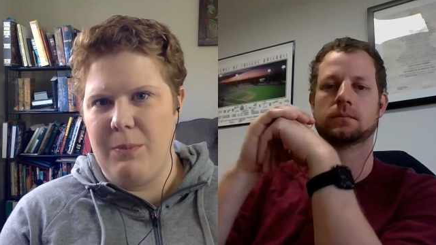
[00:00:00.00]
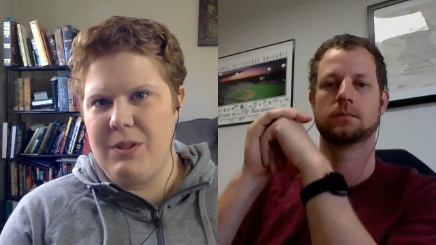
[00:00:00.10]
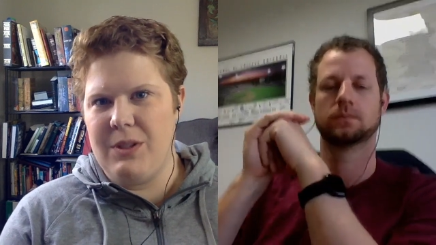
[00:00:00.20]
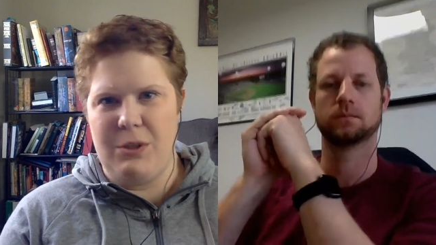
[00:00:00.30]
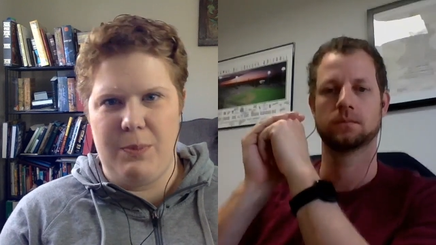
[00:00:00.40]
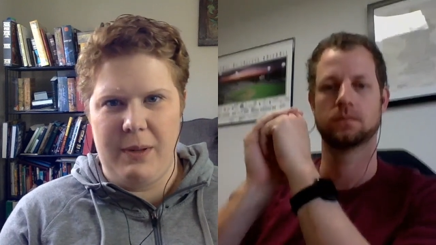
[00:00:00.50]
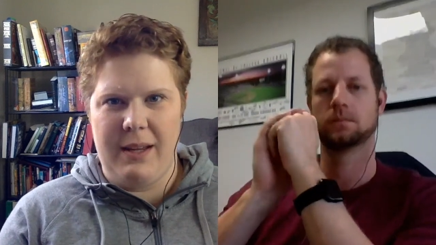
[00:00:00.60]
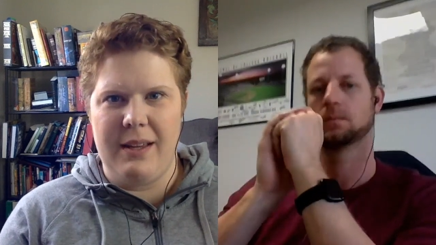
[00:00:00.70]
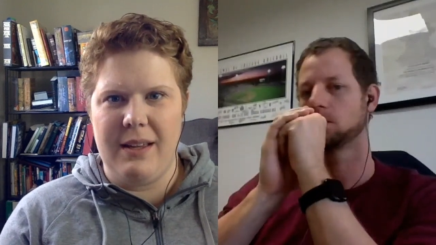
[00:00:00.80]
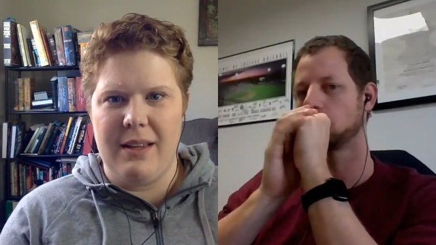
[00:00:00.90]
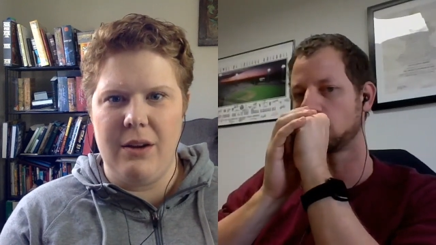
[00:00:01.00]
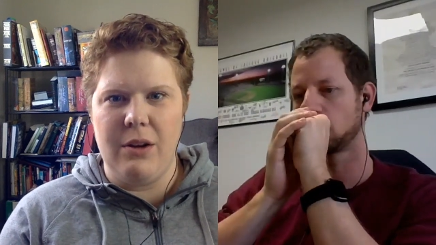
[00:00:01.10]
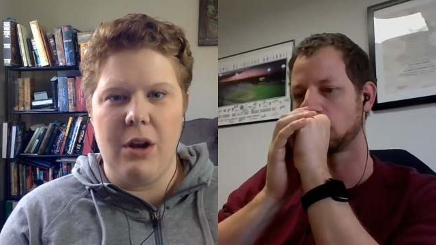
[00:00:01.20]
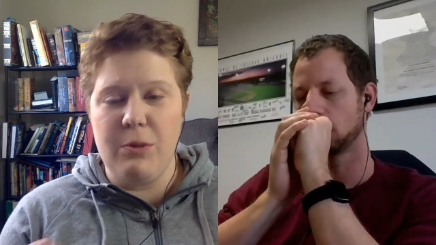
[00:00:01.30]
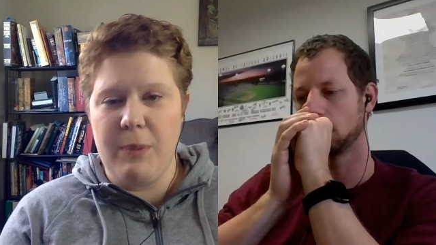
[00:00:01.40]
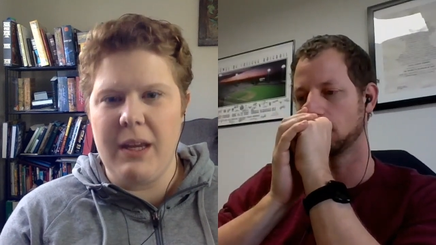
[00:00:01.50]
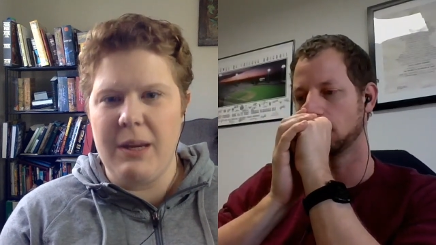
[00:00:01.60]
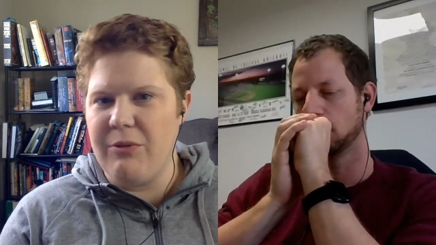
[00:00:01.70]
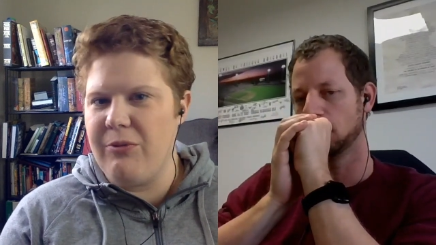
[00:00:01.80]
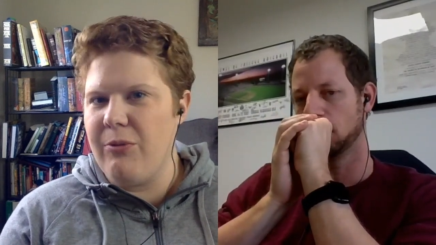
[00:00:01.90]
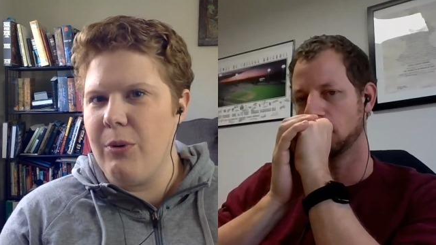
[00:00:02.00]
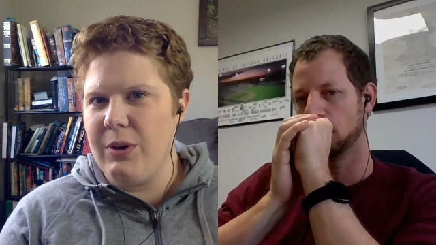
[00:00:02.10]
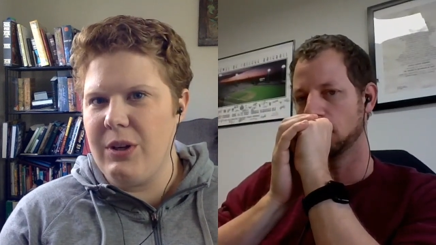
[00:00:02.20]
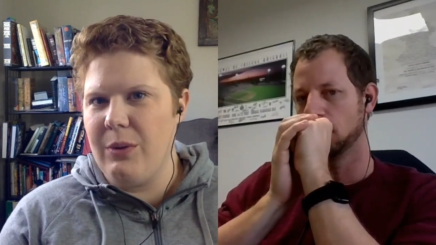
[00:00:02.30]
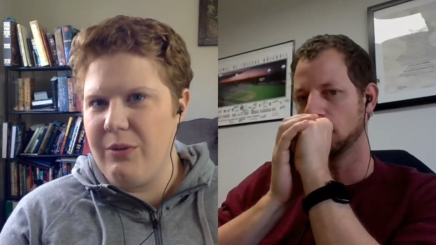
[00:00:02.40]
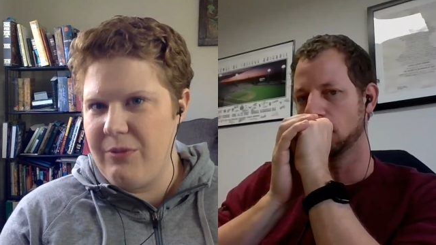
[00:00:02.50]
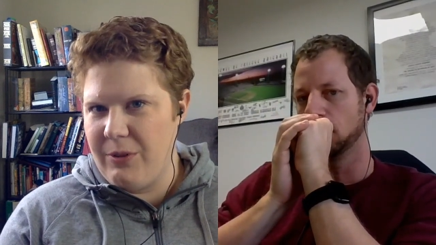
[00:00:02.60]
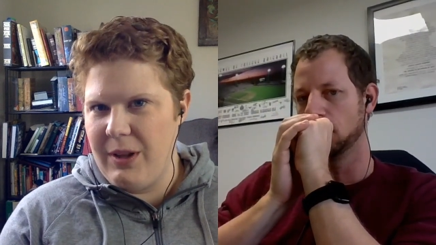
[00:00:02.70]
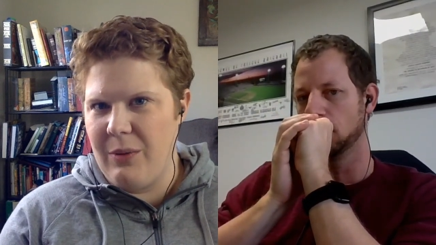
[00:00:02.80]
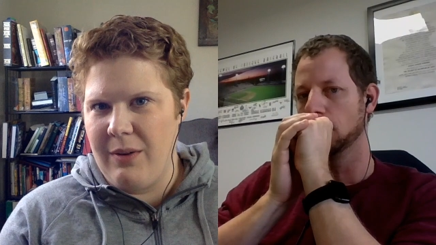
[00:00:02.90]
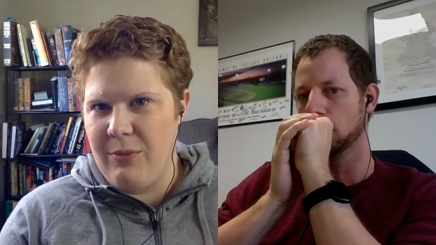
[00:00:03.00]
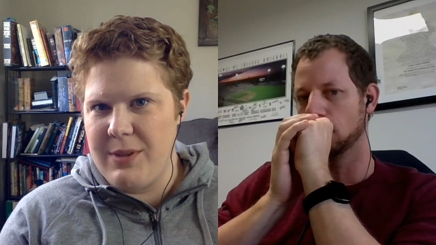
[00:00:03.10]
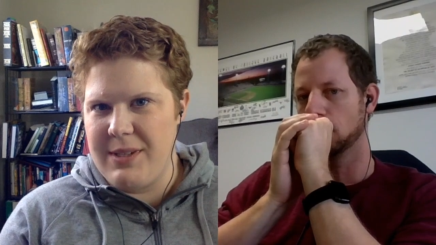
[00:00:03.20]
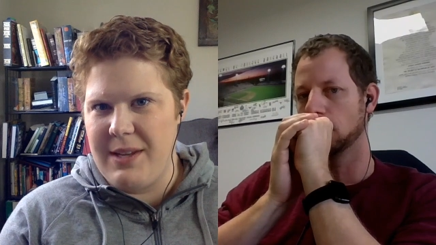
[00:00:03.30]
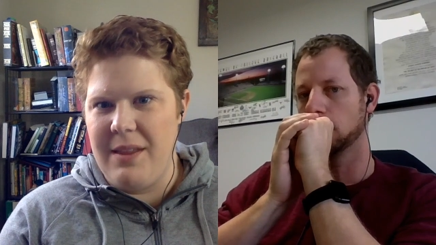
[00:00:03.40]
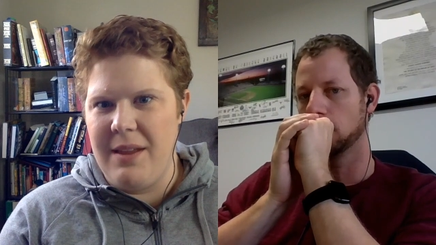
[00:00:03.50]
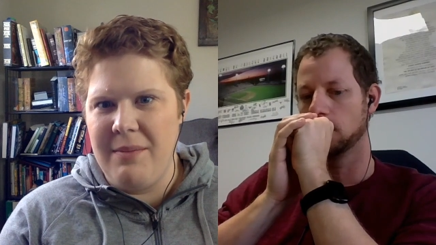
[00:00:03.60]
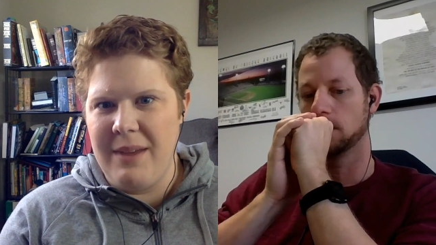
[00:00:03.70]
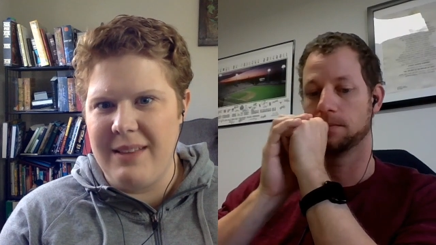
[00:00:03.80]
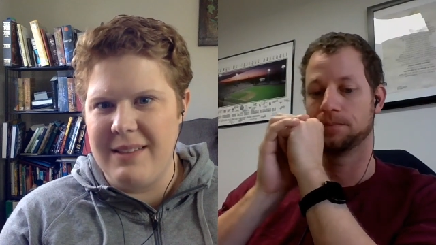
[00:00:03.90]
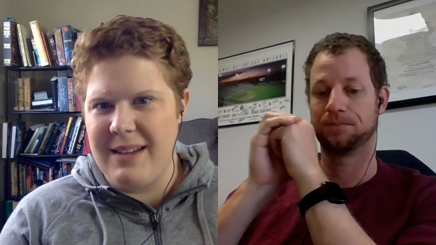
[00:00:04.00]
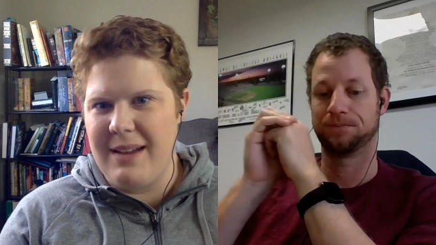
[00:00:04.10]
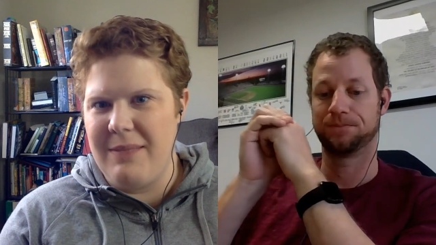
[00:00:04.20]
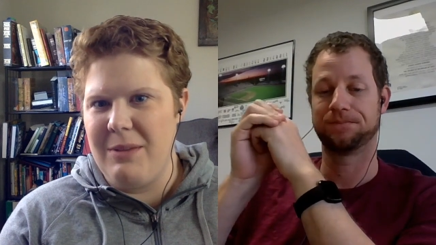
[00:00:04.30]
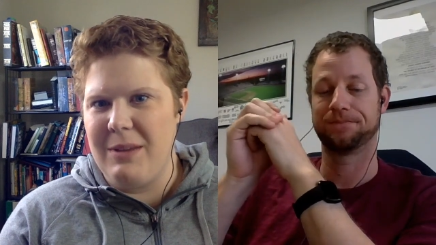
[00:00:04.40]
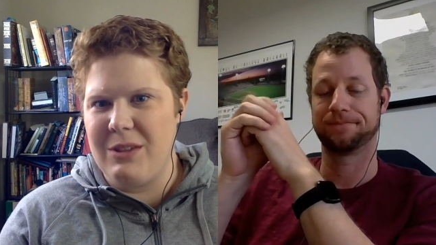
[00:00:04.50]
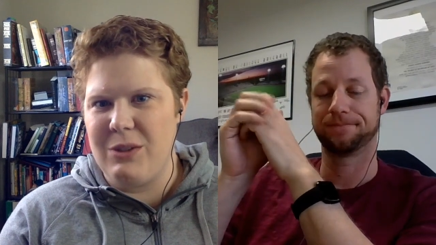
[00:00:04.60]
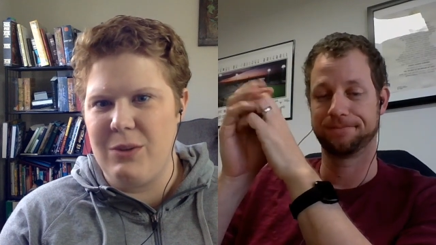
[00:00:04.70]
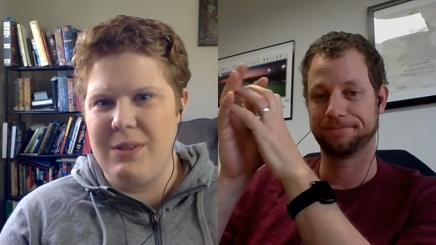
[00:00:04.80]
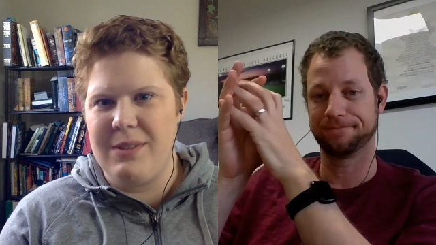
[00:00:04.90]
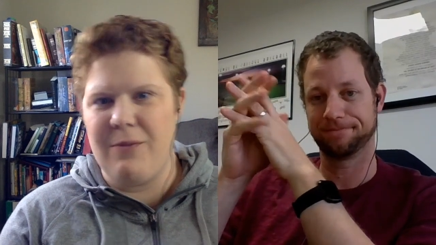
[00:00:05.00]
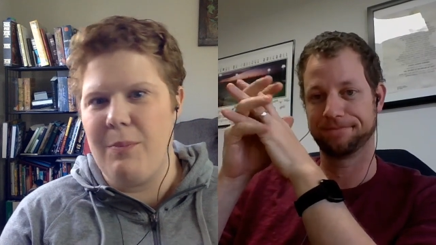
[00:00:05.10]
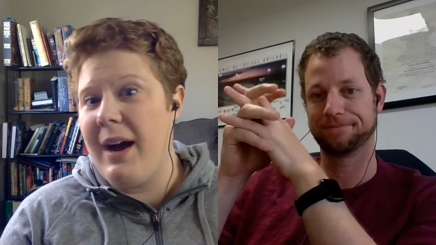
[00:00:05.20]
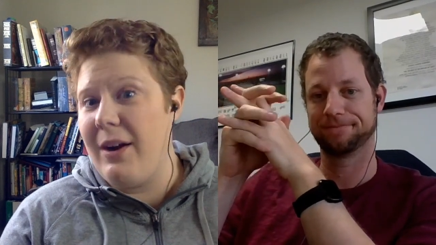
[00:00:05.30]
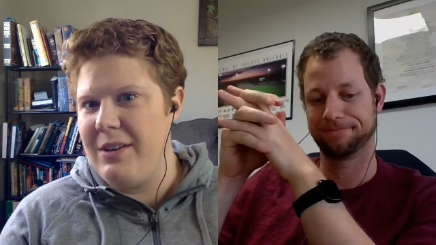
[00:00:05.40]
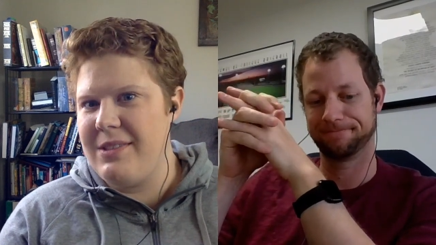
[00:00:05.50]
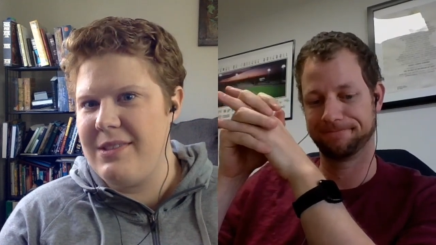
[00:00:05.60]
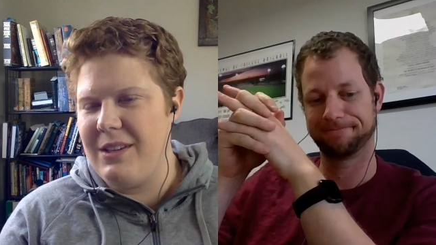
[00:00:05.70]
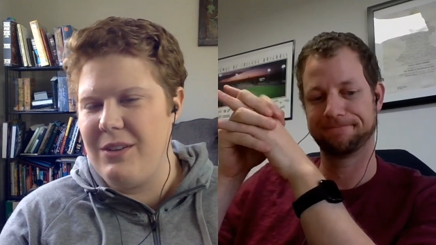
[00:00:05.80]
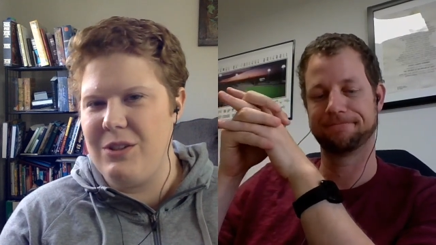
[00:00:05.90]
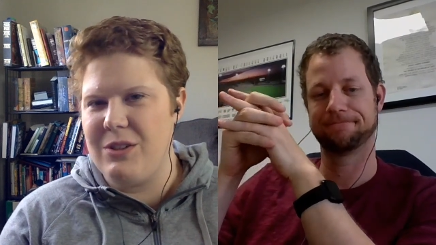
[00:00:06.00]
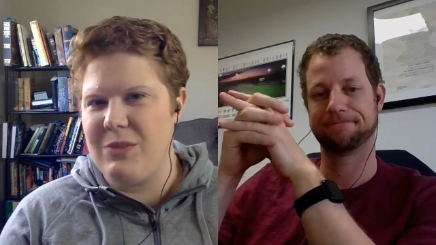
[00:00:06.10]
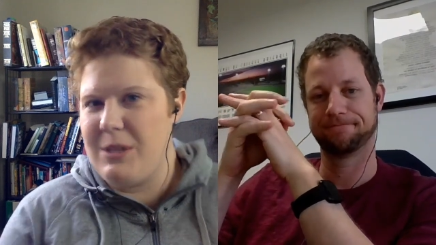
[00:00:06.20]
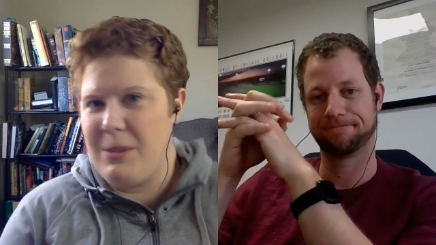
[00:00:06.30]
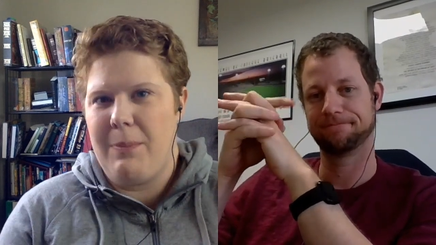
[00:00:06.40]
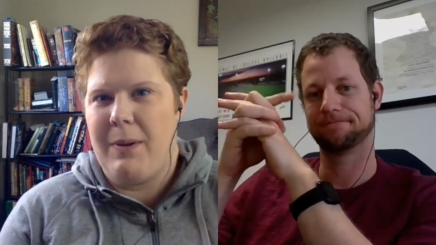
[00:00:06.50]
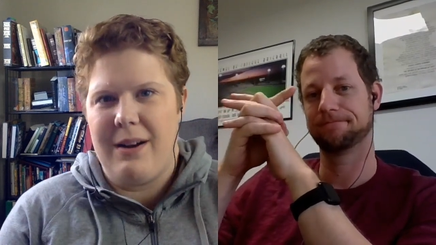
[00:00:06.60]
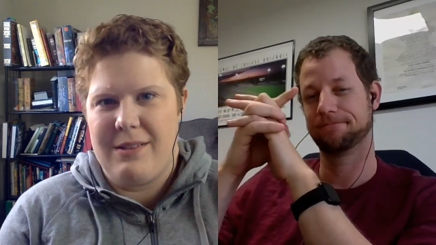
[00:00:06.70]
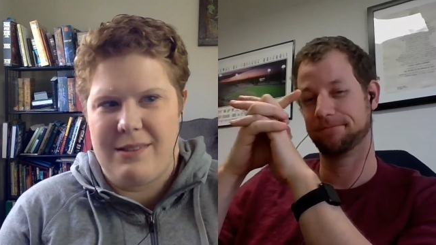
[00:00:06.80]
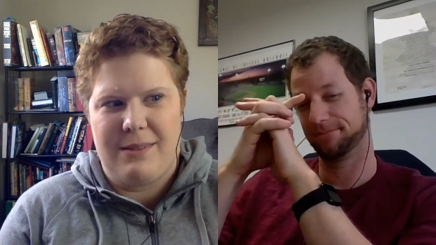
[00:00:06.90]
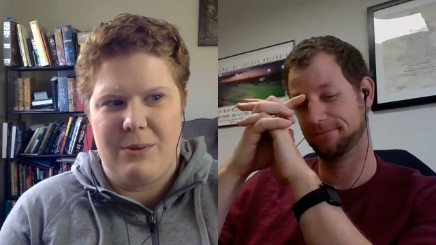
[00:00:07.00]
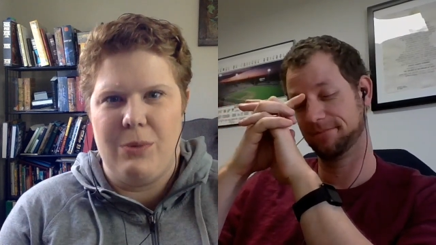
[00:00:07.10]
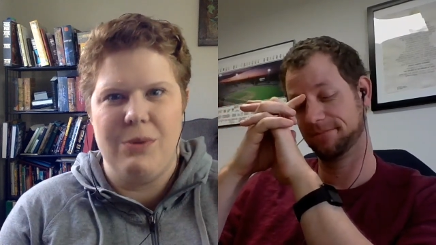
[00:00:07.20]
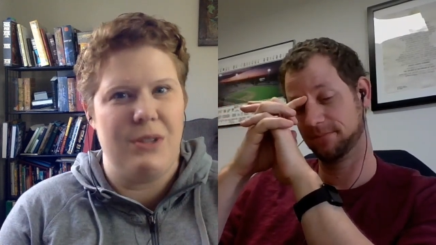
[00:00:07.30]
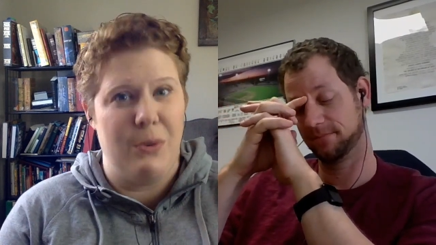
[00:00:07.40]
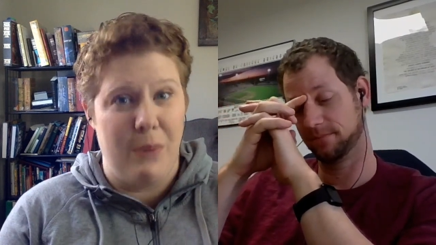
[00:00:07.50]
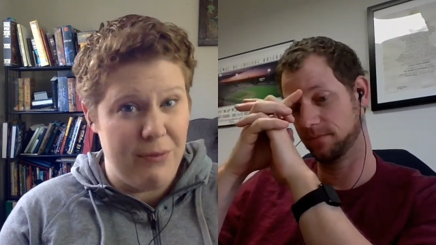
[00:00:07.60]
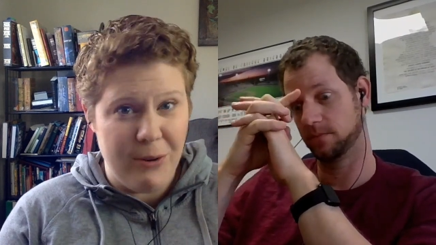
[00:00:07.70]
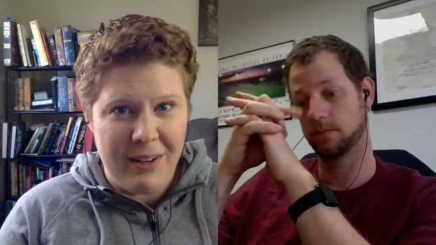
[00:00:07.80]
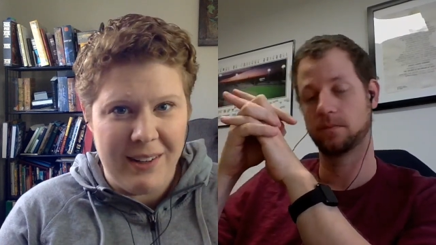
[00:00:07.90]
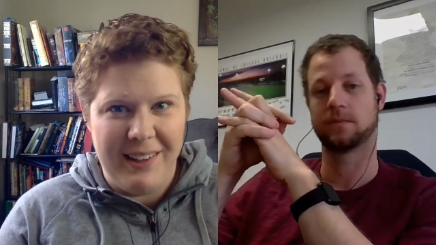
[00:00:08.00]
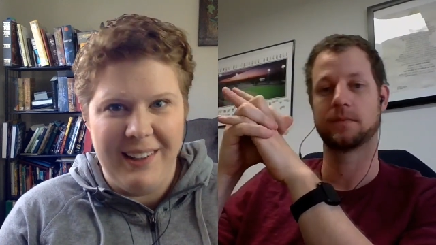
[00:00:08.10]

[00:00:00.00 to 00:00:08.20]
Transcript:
Speaker 1: the books that you pick? Are, are you picking before you are fully aware of what's in them at the time that you make the choice? Like for Pirates, did it just was it about pirates that seemed cool, so you went for it?